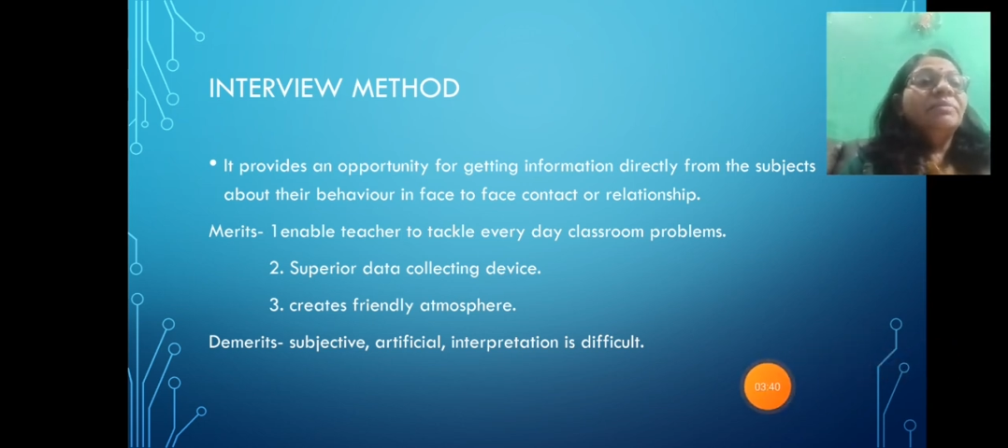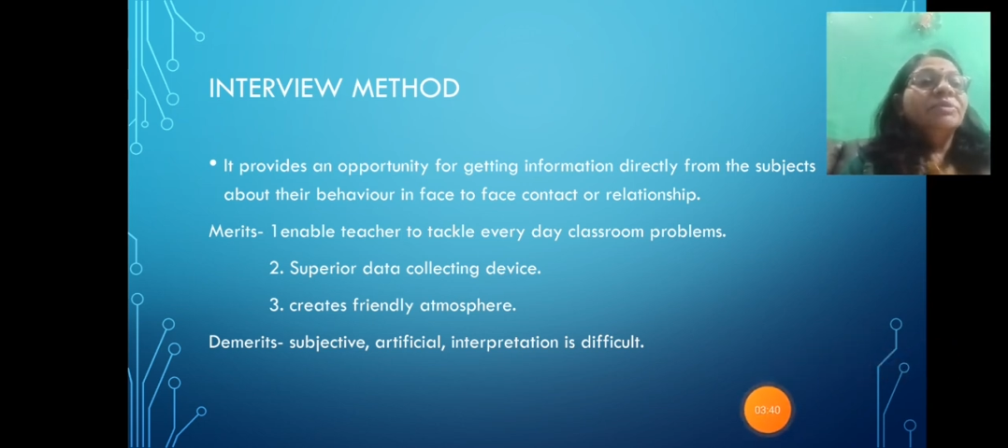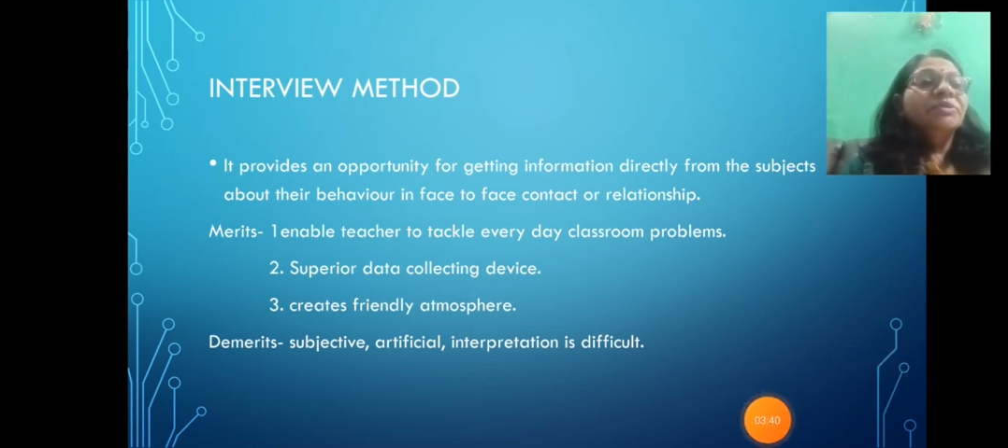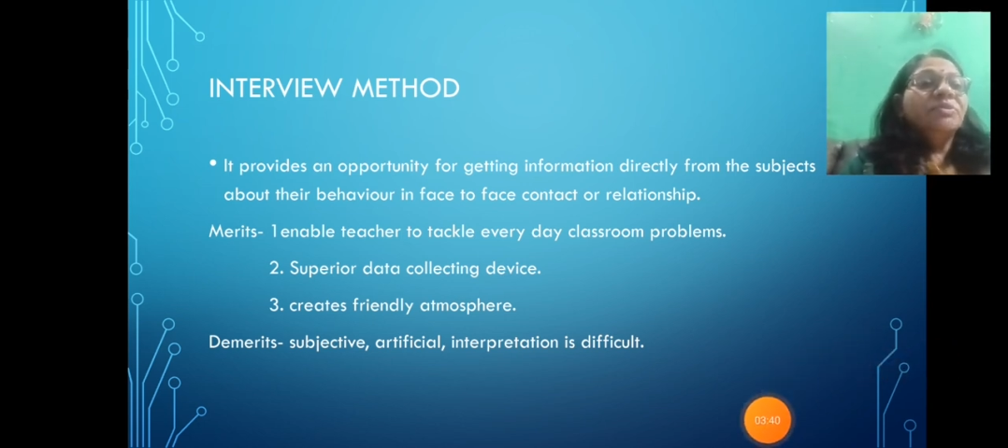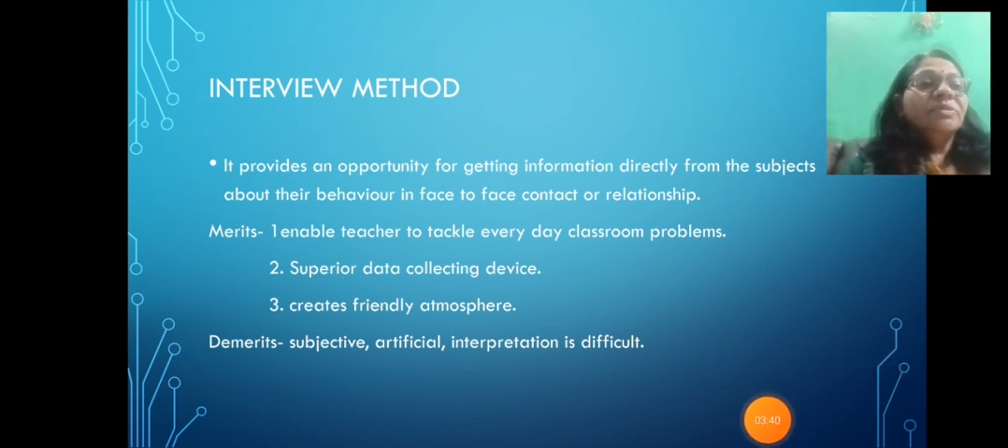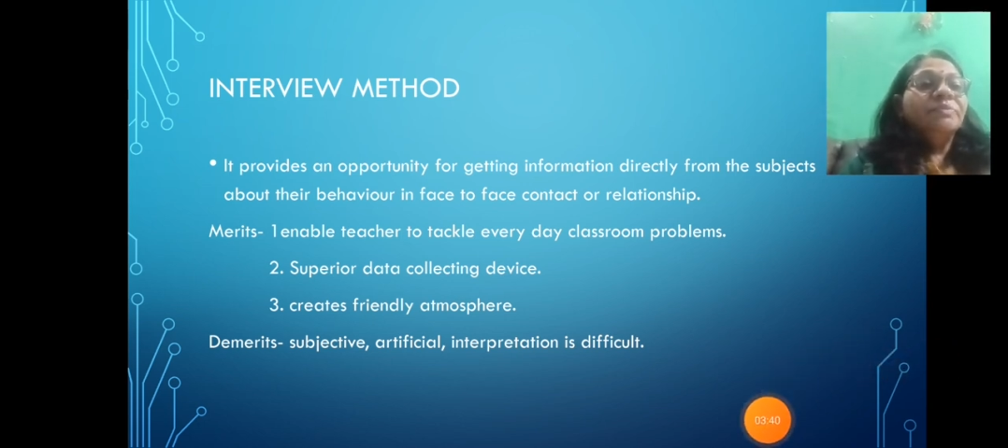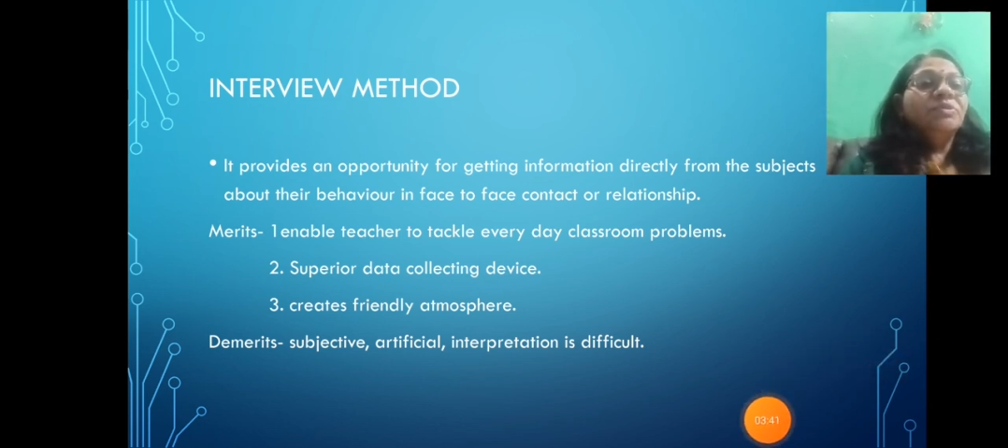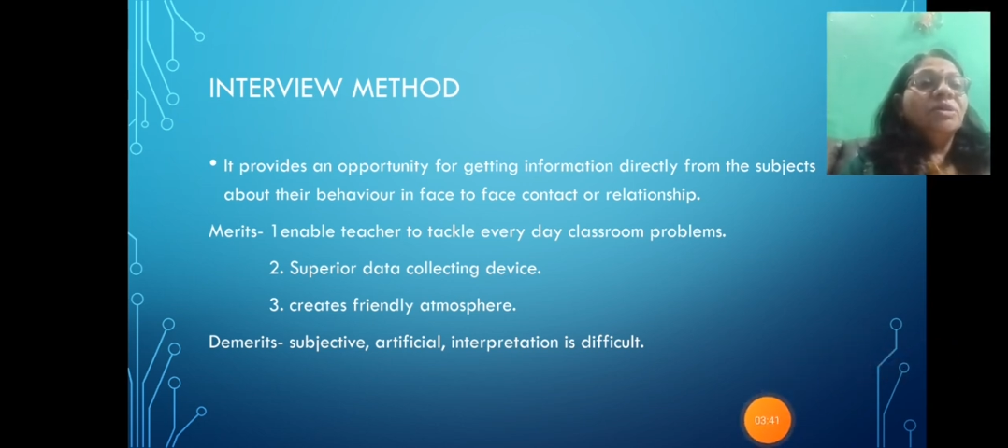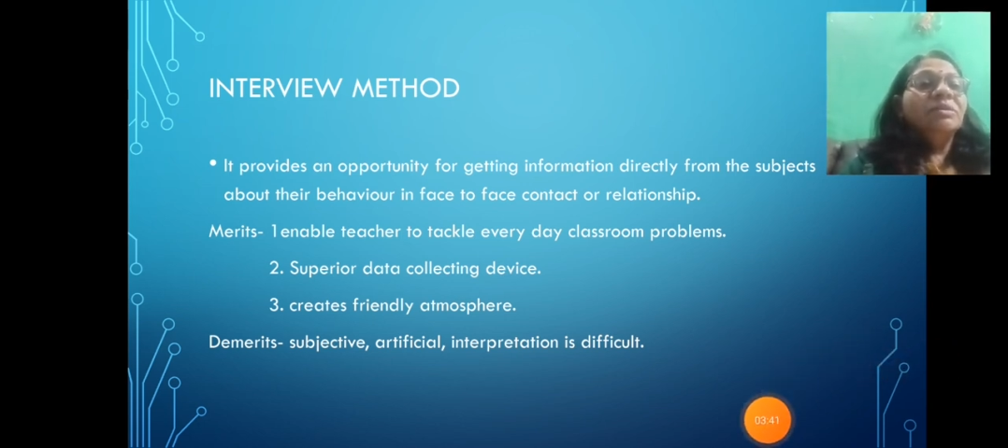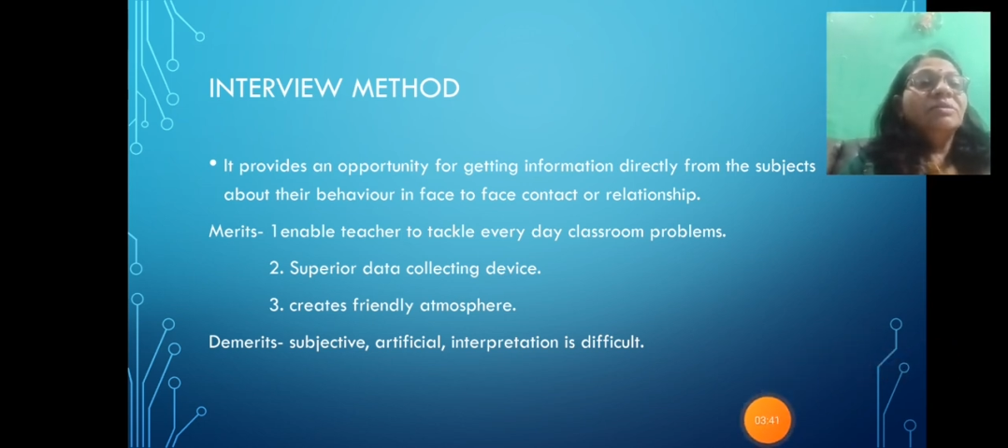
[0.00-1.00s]
much
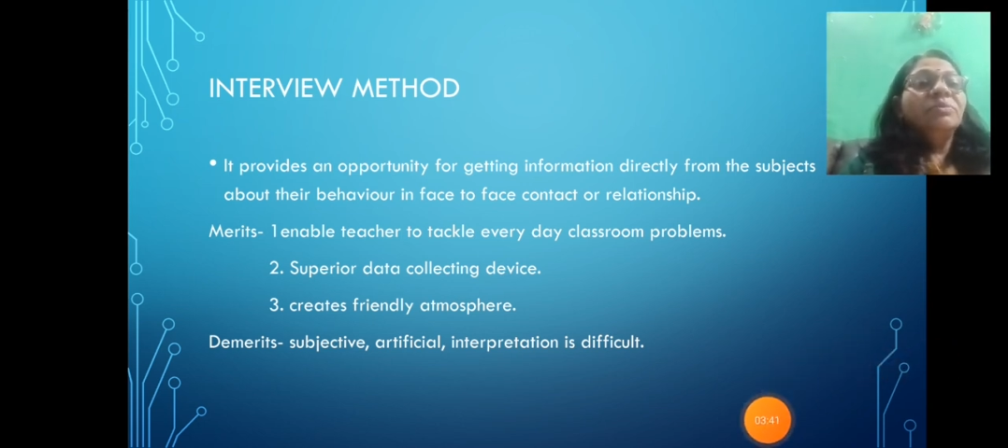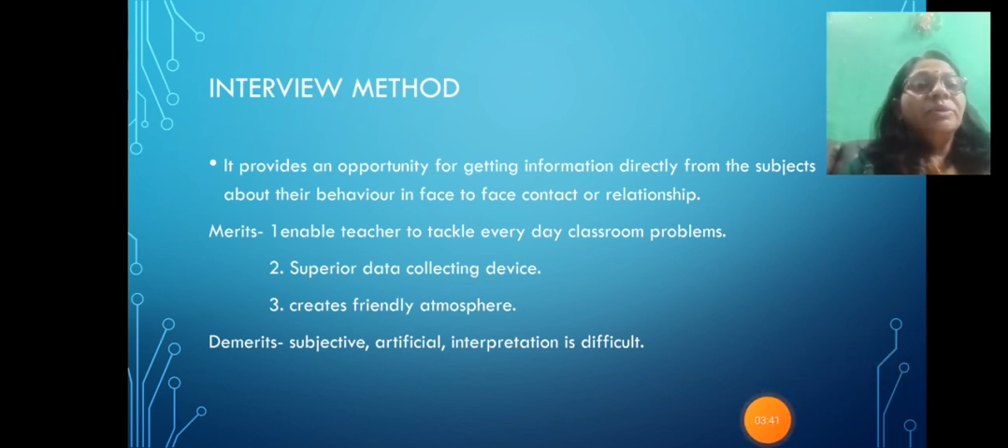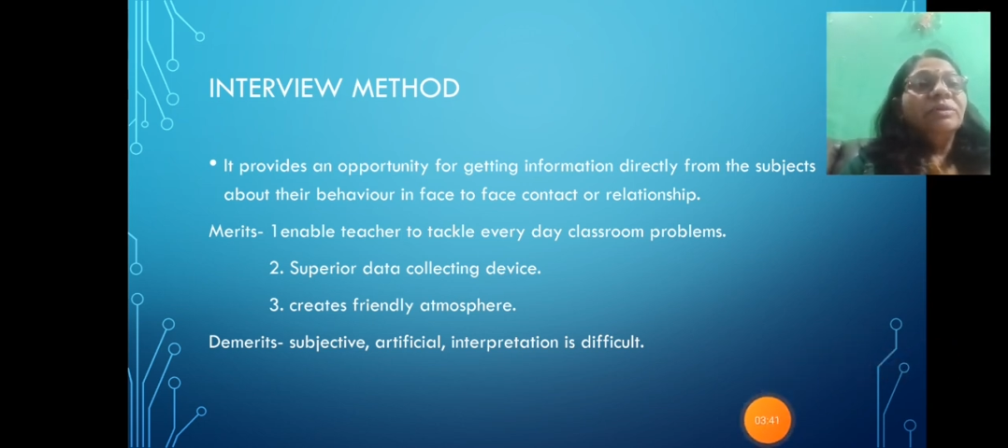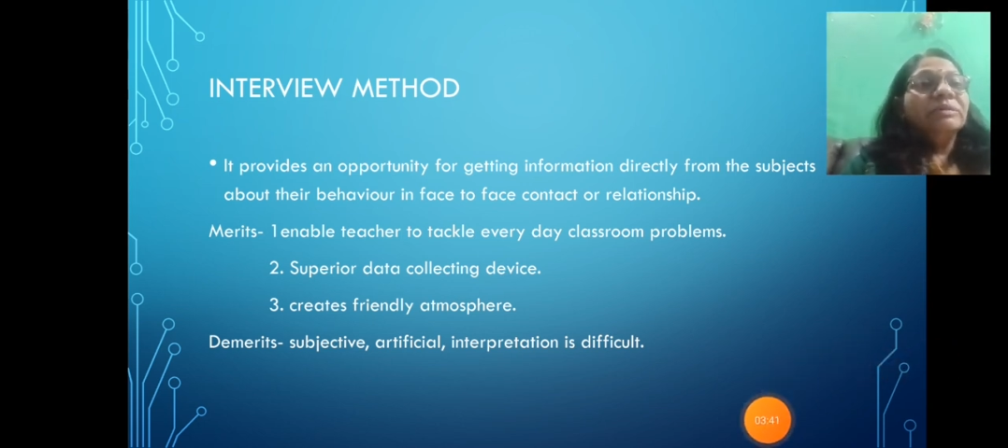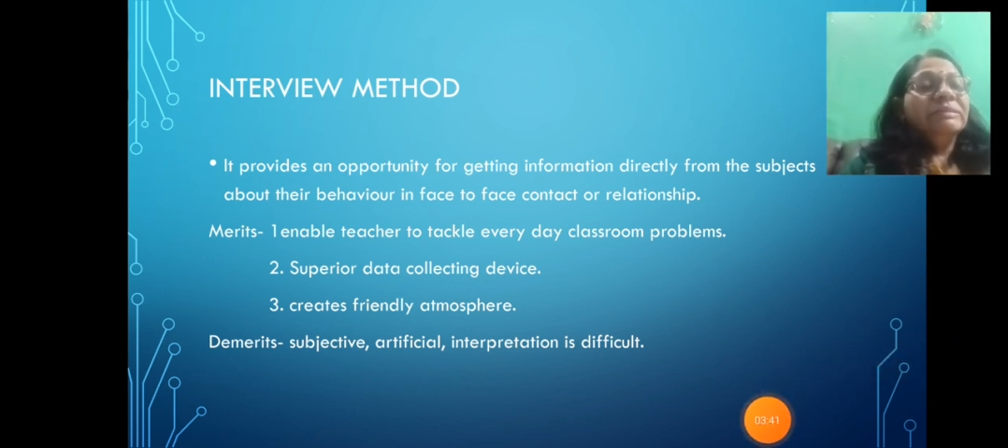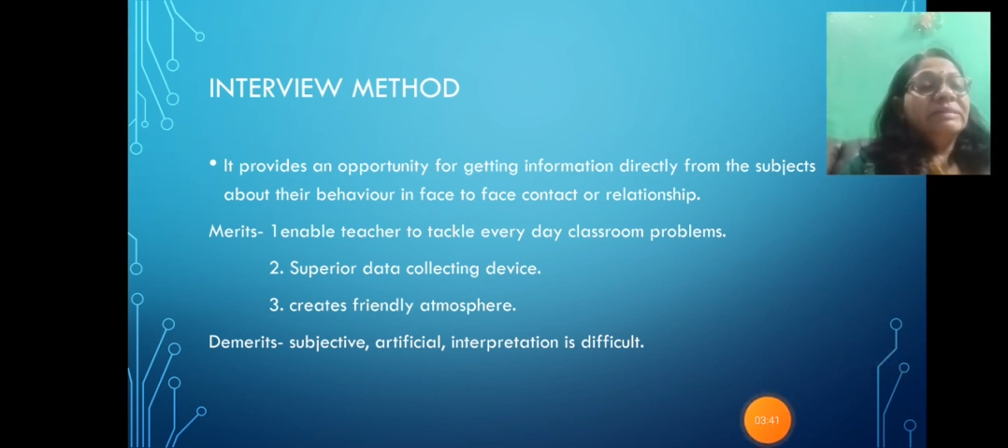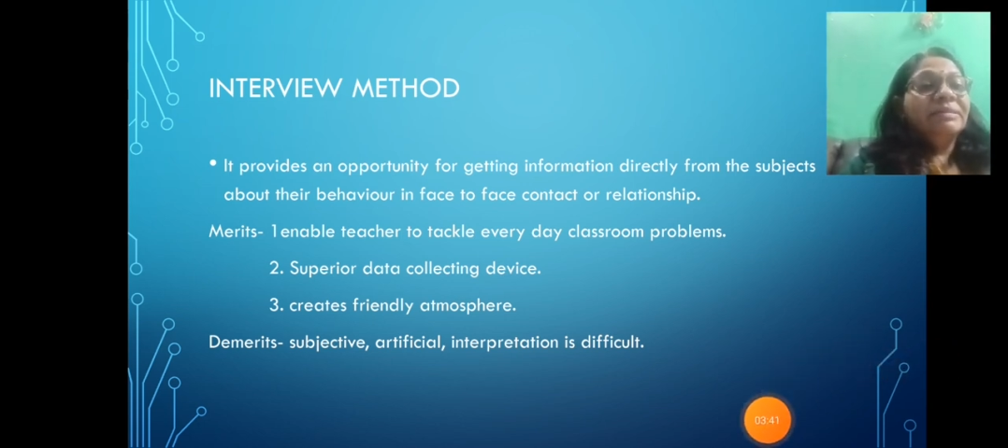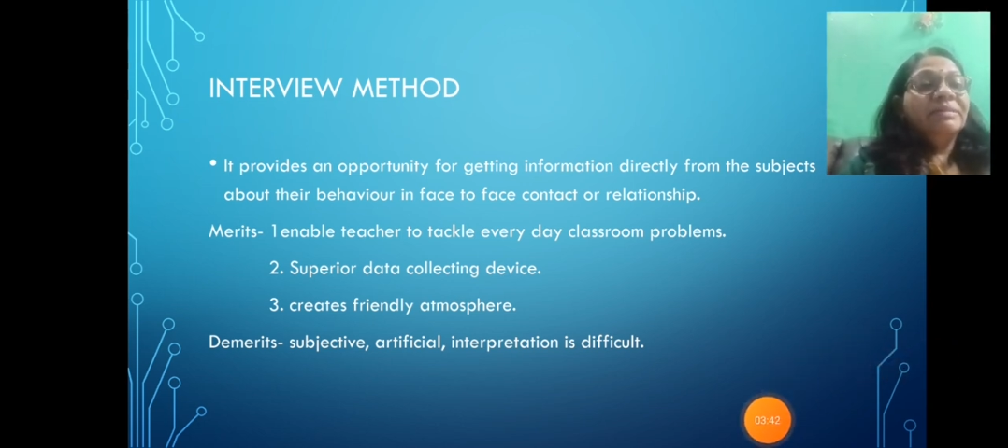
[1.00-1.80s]
subjective because